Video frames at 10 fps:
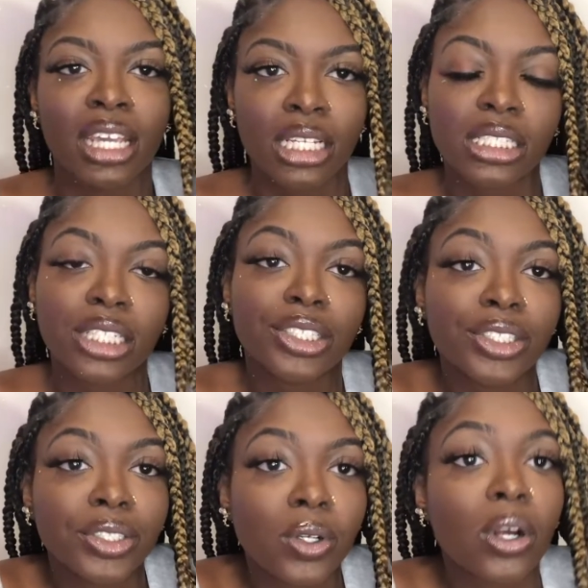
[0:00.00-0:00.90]
to
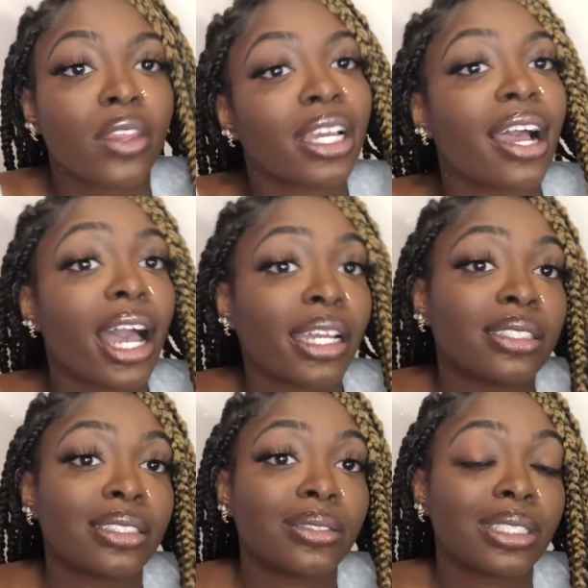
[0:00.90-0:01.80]
do, or that I
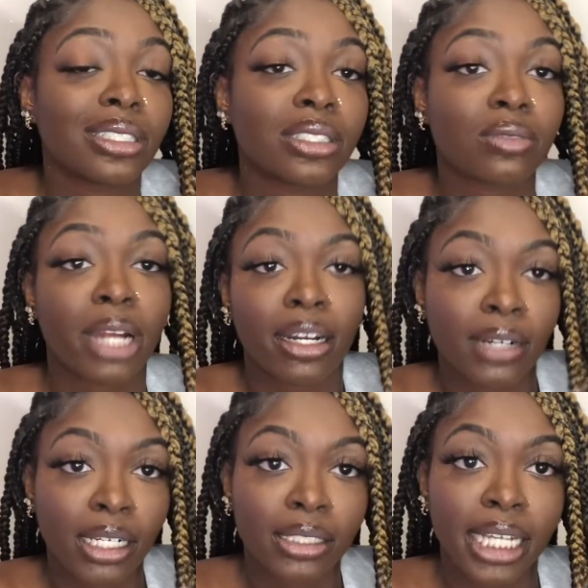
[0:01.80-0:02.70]
do, is right
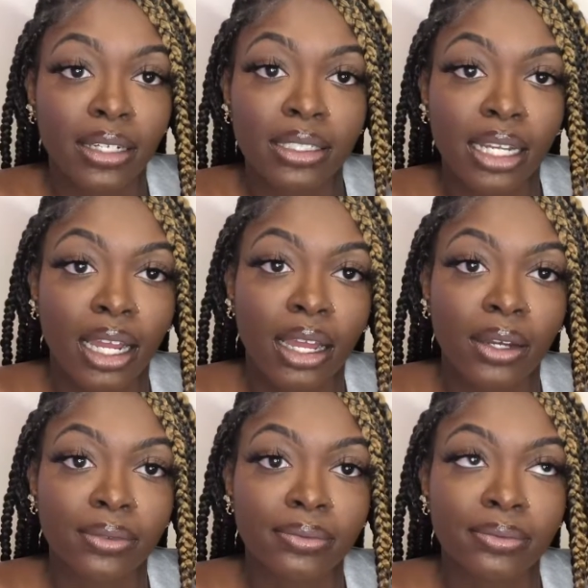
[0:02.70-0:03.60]
around
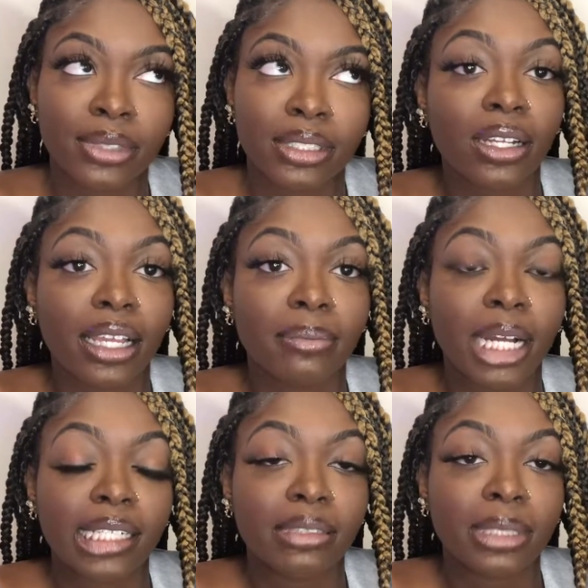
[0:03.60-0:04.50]
downtown, which is like
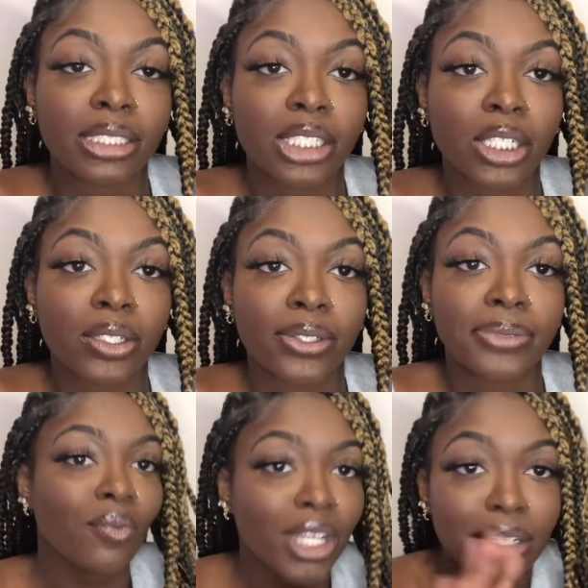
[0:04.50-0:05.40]
Monument
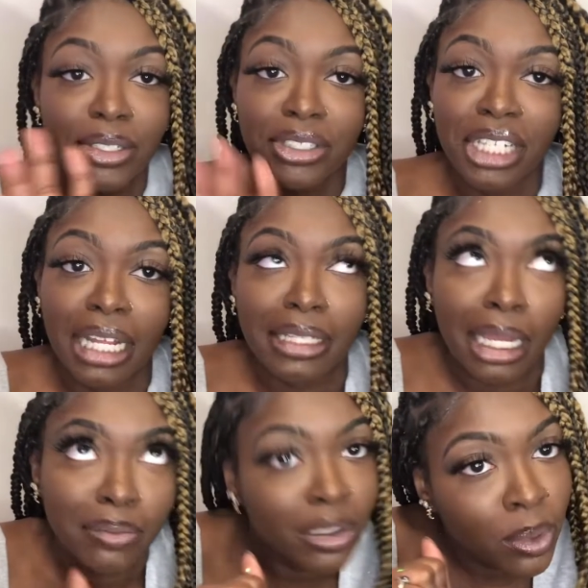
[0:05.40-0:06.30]
Circle and like that,
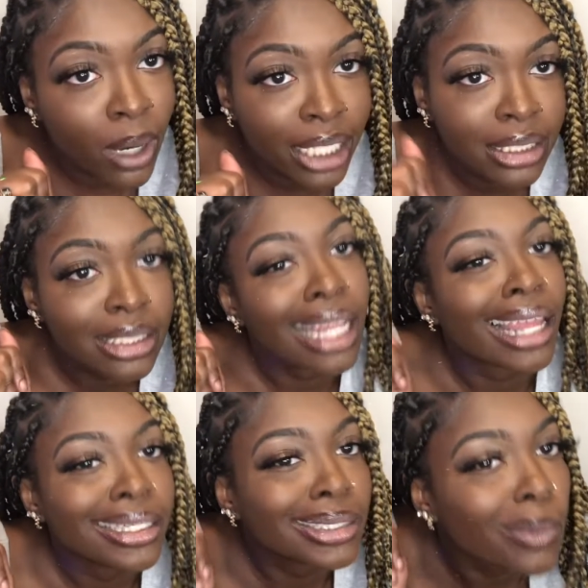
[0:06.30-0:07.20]
and people watch, because I
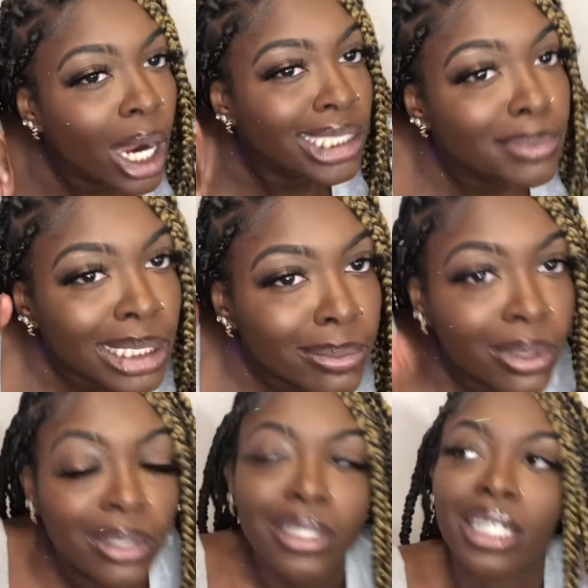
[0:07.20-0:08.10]
like to watch
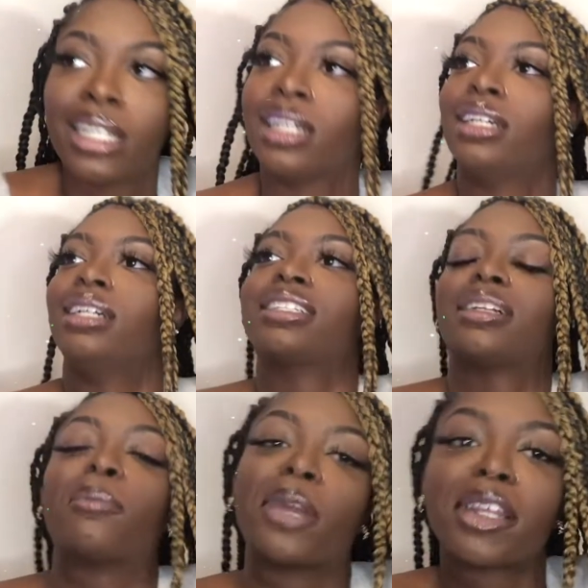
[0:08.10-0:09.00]
people because
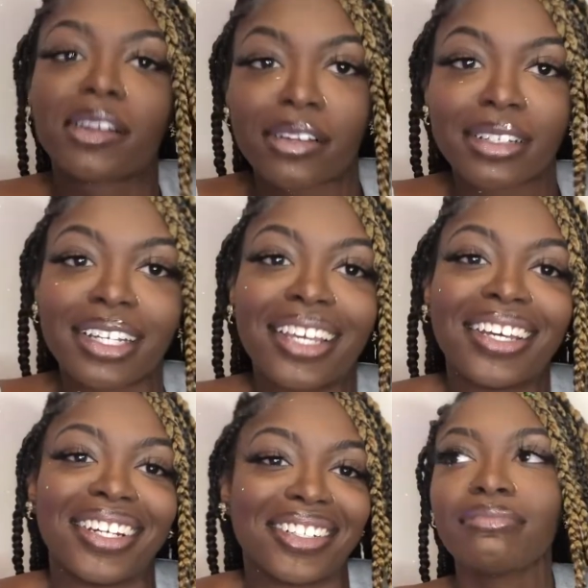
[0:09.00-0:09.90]
I'm weird.
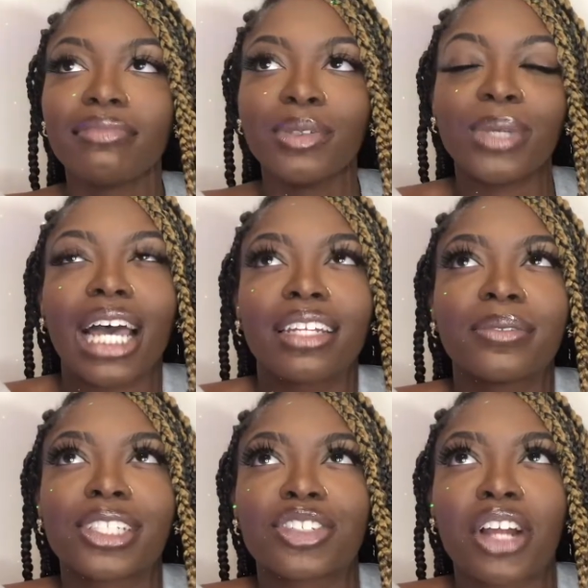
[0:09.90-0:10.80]
But I didn't
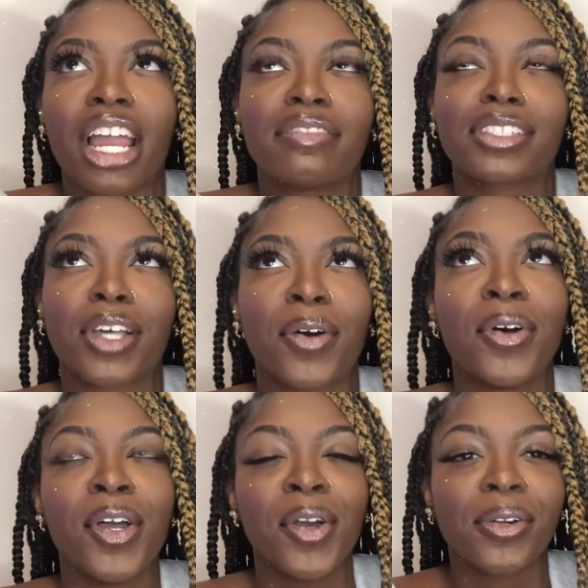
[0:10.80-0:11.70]
want to drive, so
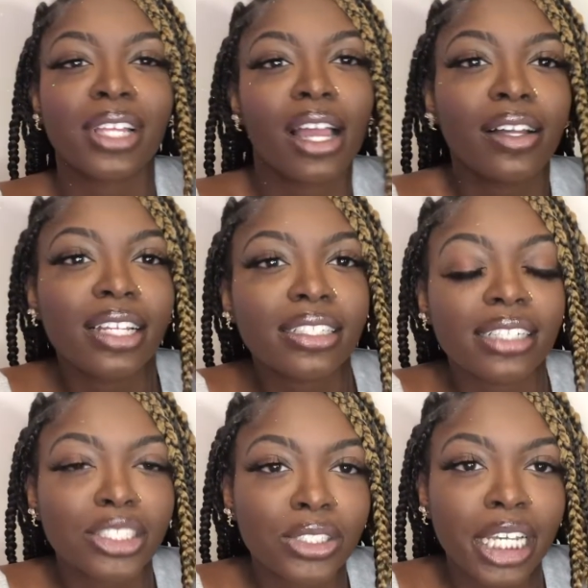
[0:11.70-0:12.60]
we're like, oh,
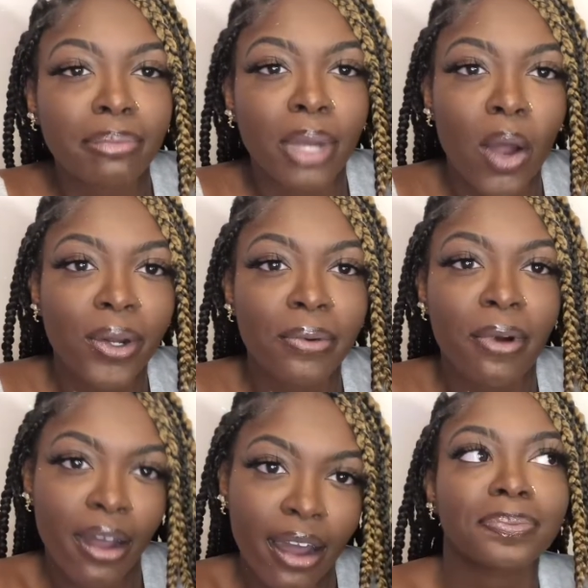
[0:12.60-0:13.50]
let's go take Bo on a
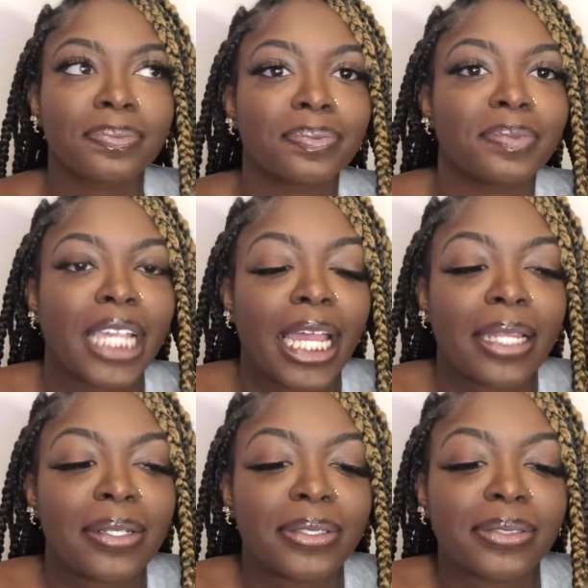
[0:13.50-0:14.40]
walk. We had a
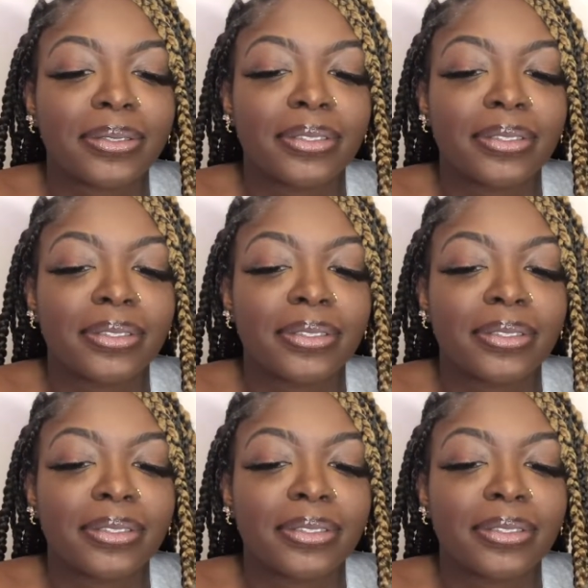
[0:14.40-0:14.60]
little